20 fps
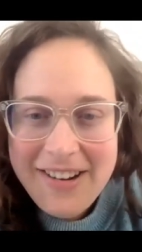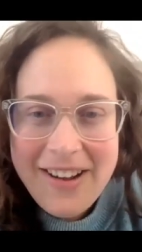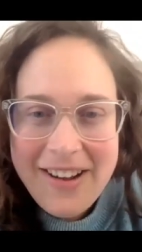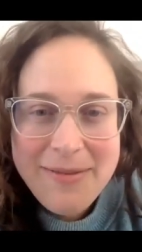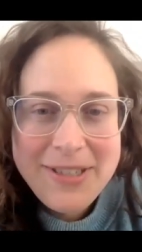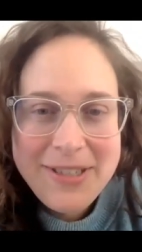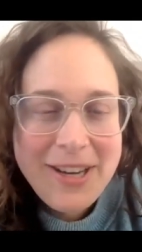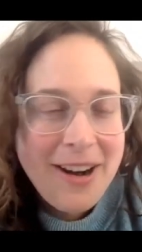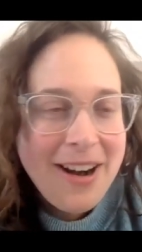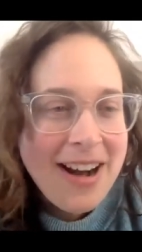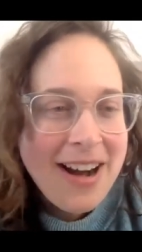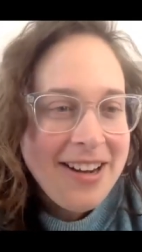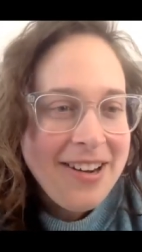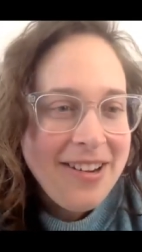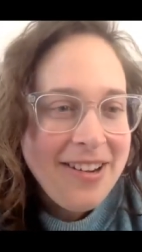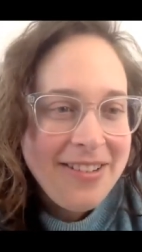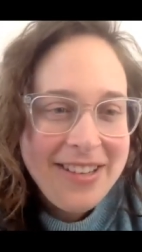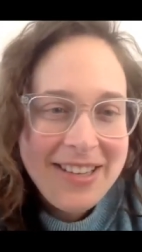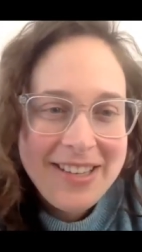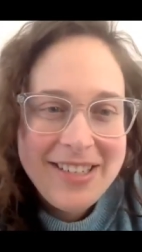I'm sorry. I
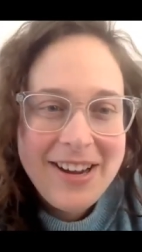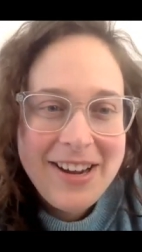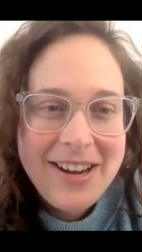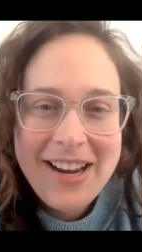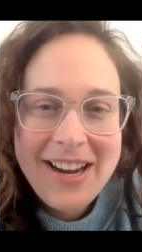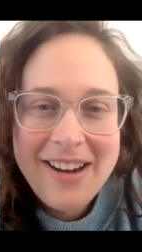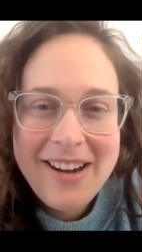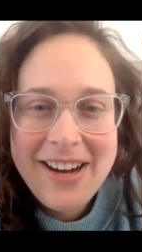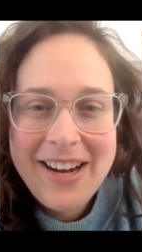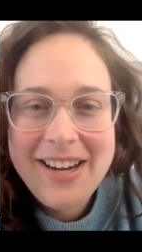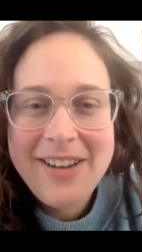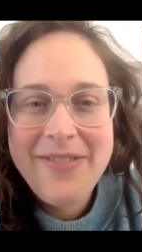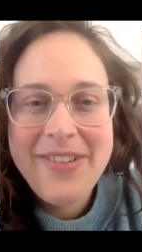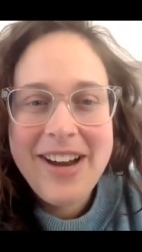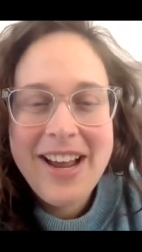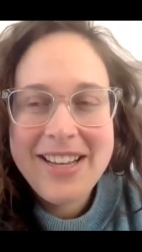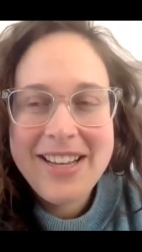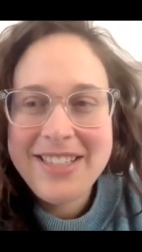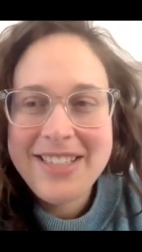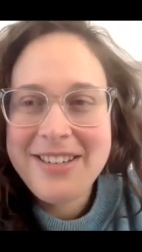know that Tanya had her hand up
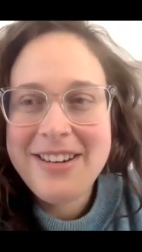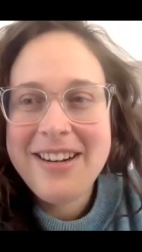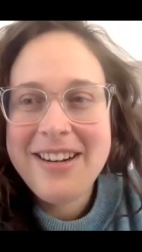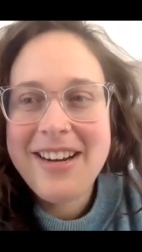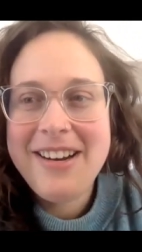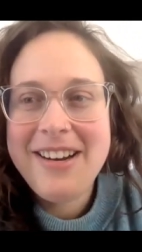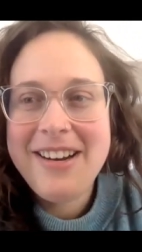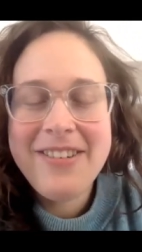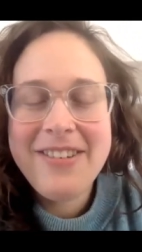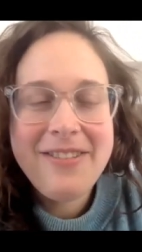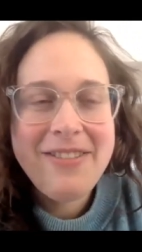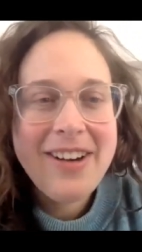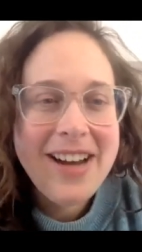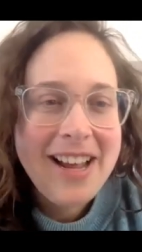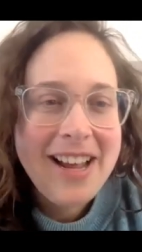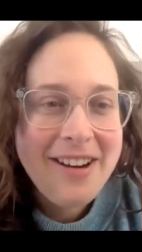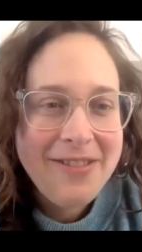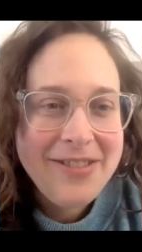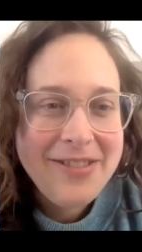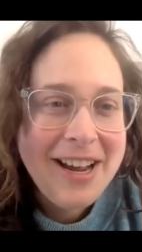and Esther, and I know we're
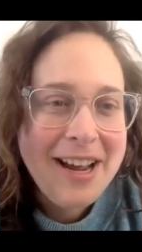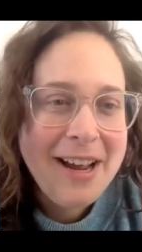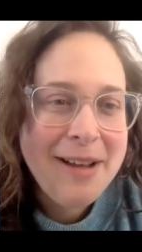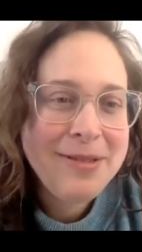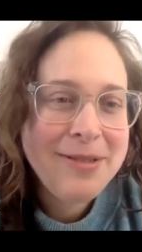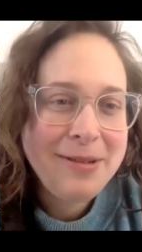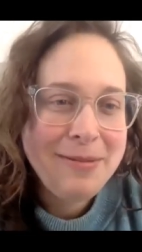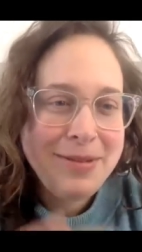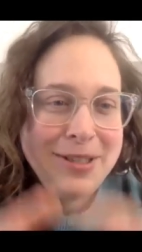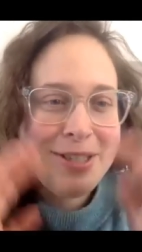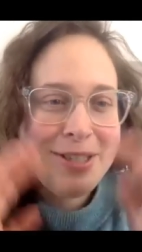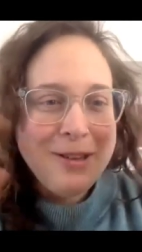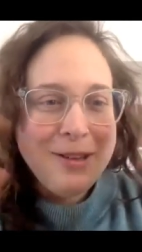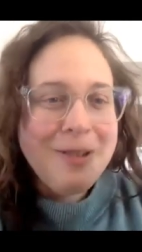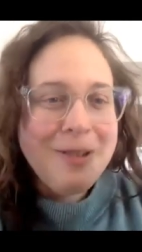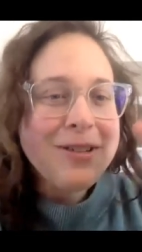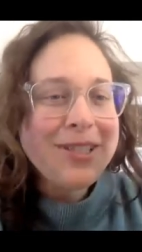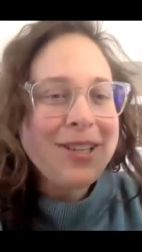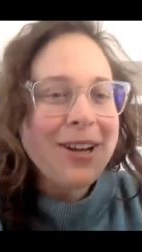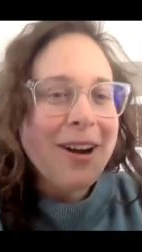running out of time. So I'm
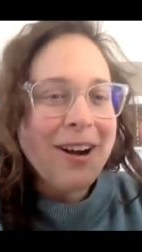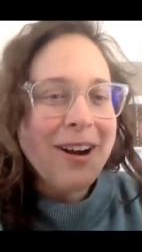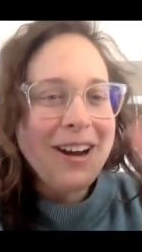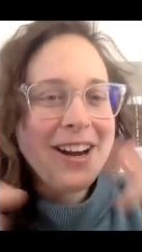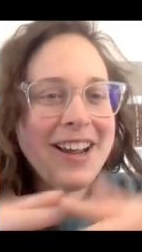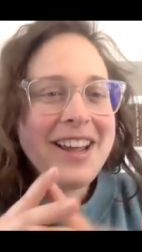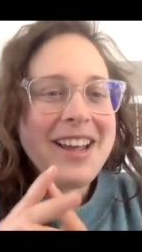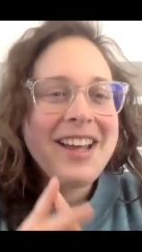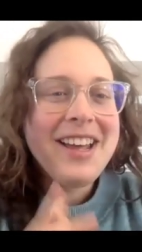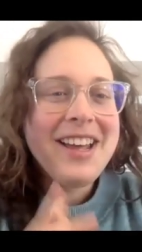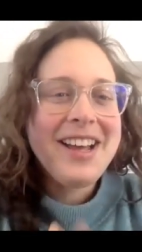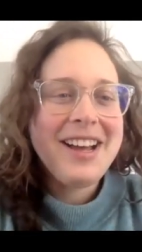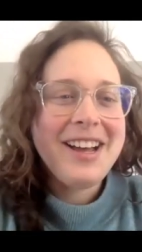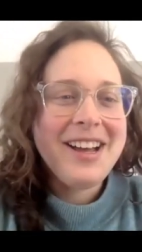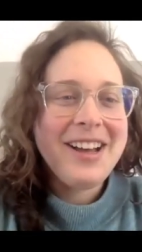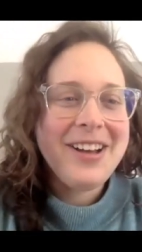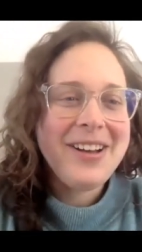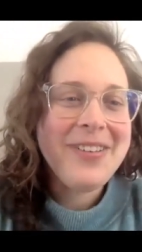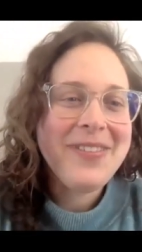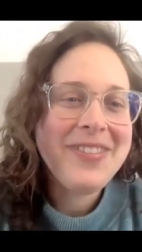so sorry
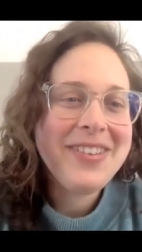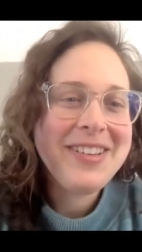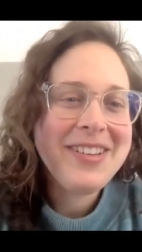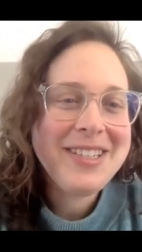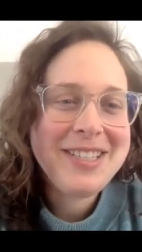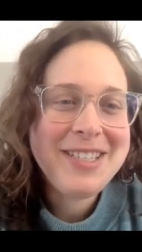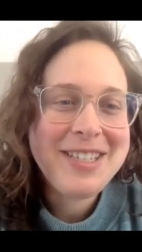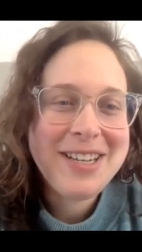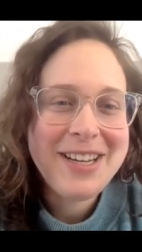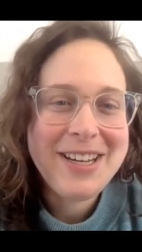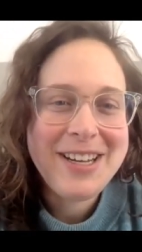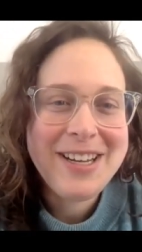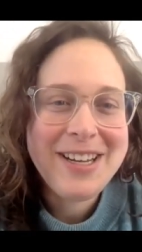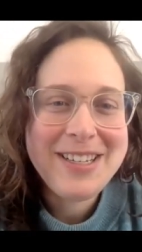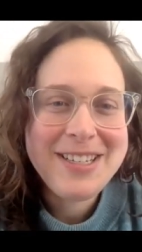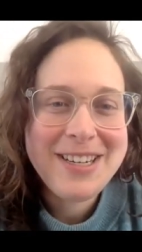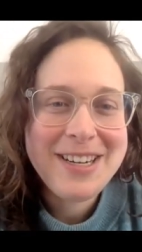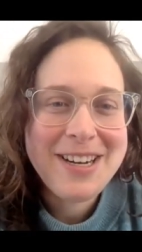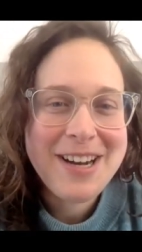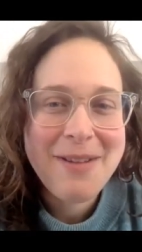um, to
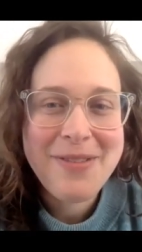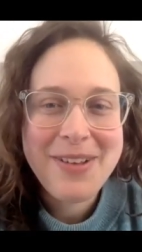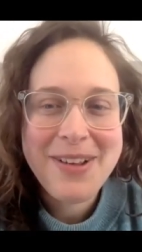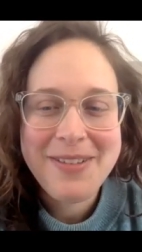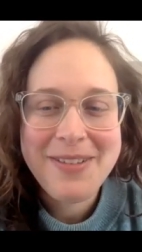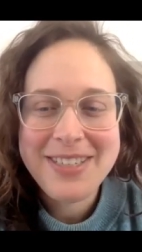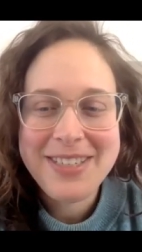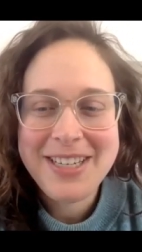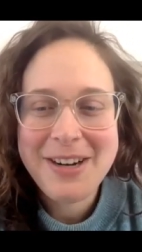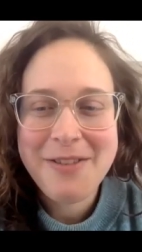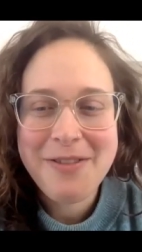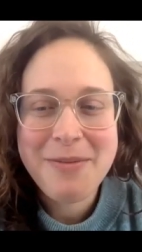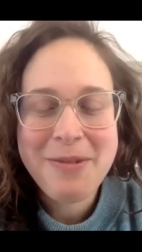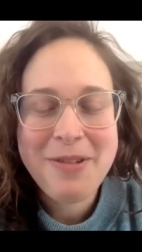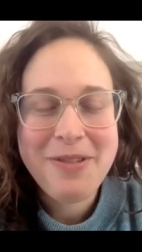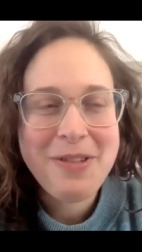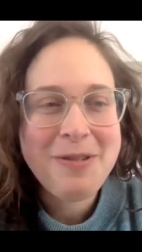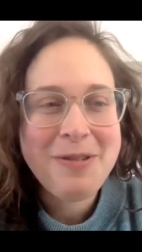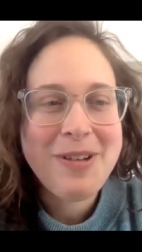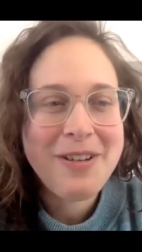to not be able to hear from
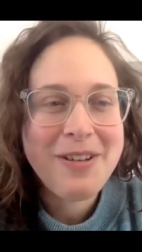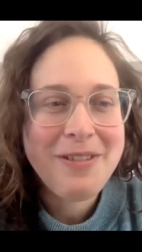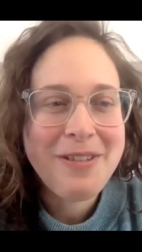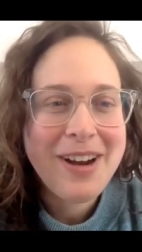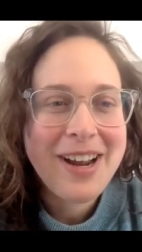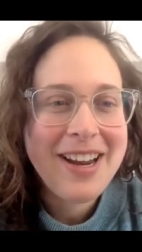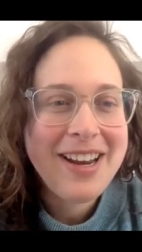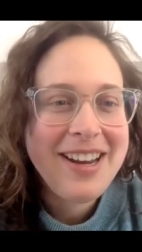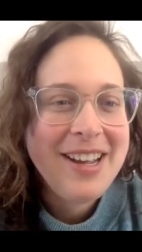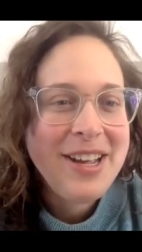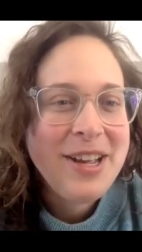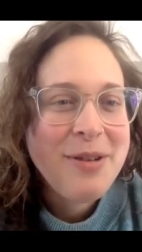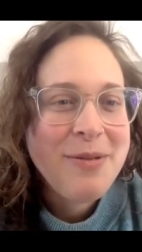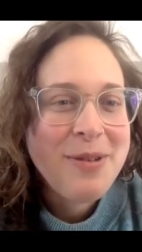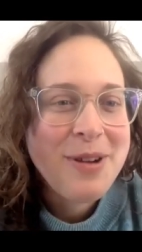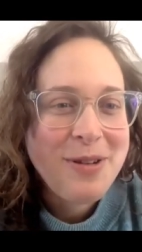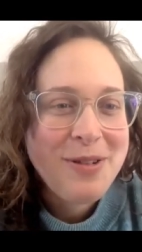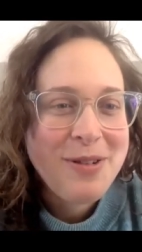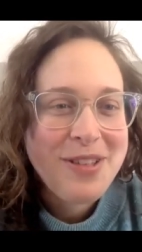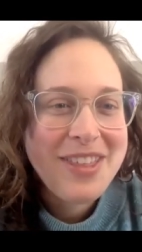you. If you want to write
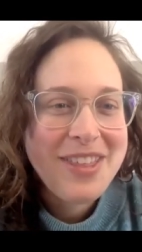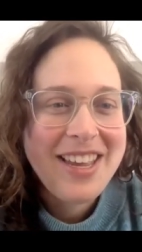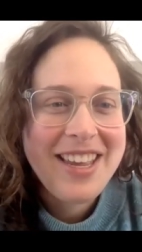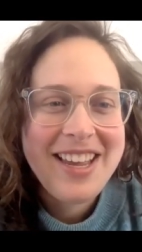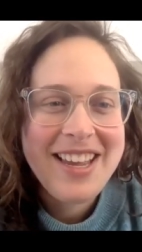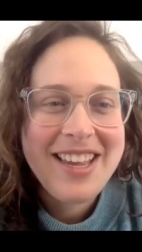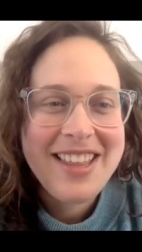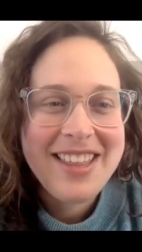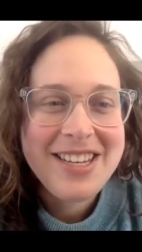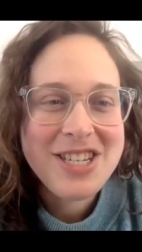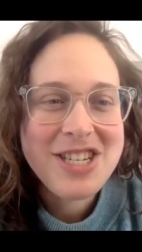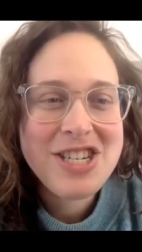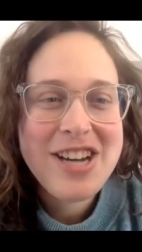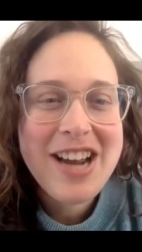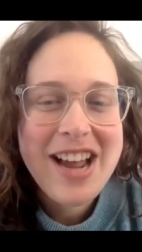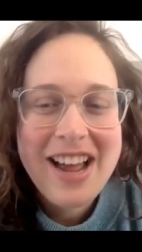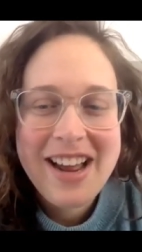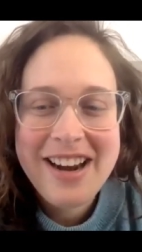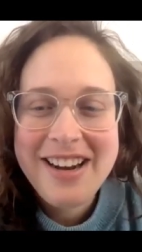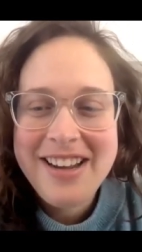what you're thinking in the
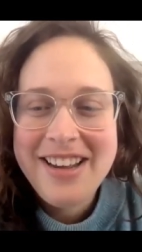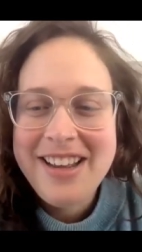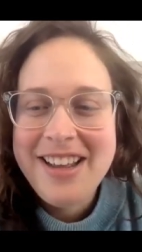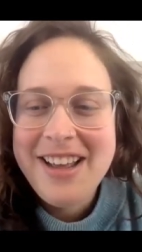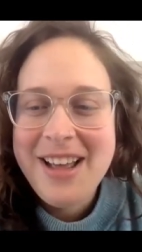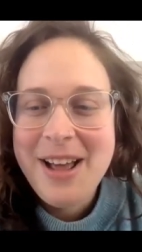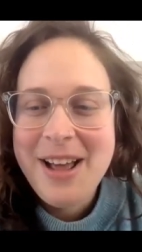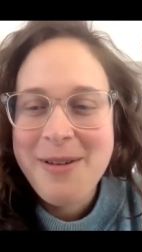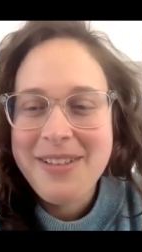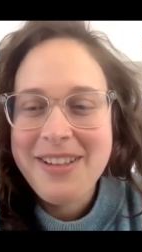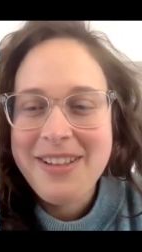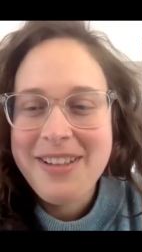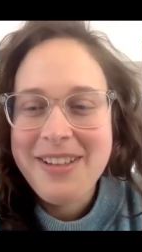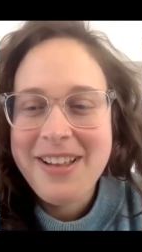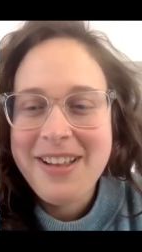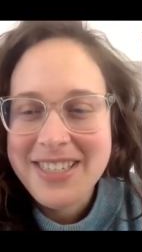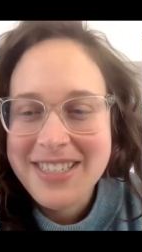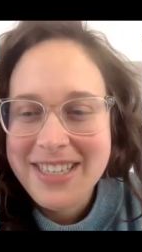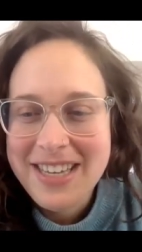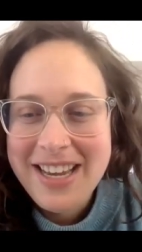chat, I would love
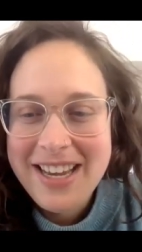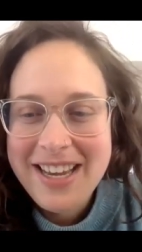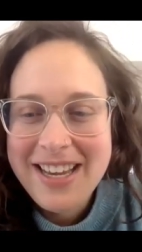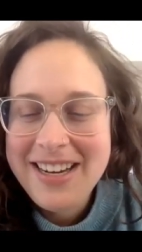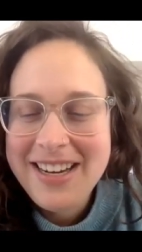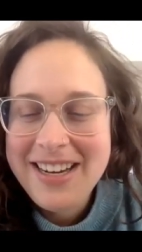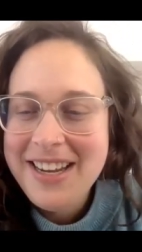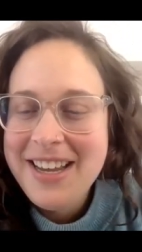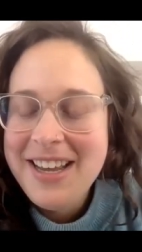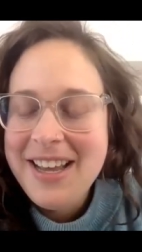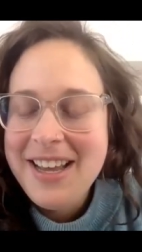to see it.